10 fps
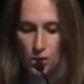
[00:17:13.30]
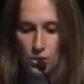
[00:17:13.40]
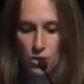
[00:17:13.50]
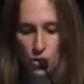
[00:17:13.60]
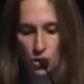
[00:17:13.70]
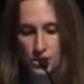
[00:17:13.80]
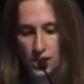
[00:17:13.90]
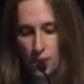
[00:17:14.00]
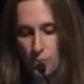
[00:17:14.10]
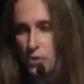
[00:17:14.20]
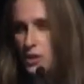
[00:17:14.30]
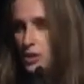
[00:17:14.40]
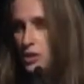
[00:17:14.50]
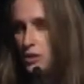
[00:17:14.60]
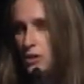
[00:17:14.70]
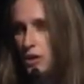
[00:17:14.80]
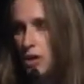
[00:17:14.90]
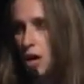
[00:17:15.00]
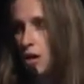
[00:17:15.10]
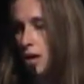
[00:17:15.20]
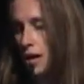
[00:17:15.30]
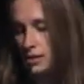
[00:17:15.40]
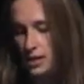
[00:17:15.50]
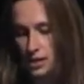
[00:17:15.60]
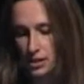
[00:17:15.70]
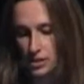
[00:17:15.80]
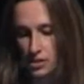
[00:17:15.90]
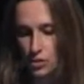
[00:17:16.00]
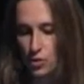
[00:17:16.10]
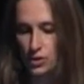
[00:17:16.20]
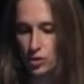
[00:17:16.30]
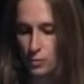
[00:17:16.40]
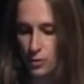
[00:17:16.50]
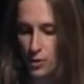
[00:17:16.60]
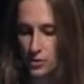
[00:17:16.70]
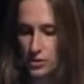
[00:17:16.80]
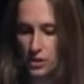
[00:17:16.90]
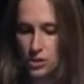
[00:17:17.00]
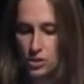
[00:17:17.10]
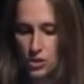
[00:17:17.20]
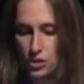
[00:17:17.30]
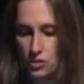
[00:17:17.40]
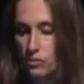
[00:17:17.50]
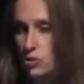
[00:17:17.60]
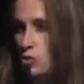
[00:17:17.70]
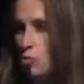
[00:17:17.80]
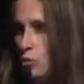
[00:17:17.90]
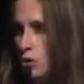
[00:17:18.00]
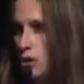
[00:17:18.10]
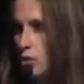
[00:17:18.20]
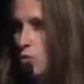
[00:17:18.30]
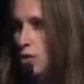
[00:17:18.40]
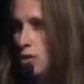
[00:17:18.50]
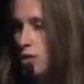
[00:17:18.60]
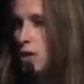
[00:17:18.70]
The third example here I'll highlight is the UN Global Pulse Initiative, which is working with